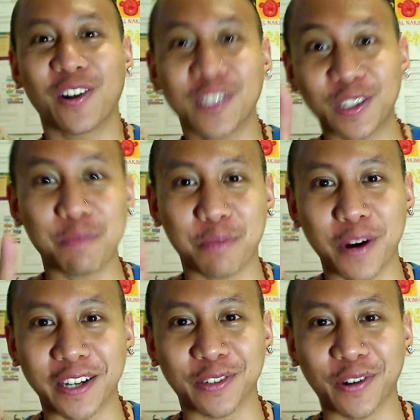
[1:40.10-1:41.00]
Constant
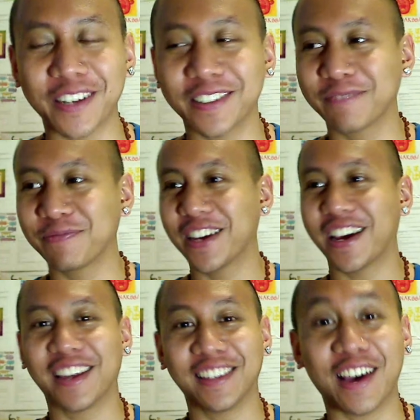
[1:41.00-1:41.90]
breaks, right?
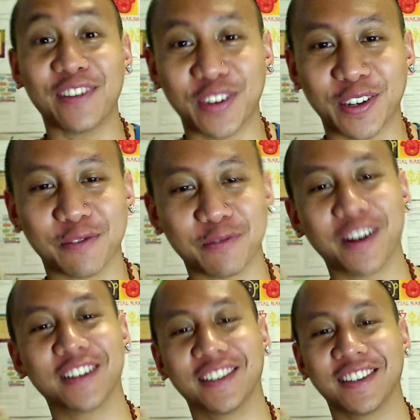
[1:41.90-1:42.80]
And laughing,
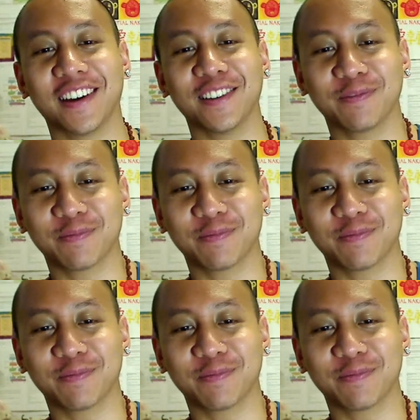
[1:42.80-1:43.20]
right? Yeah.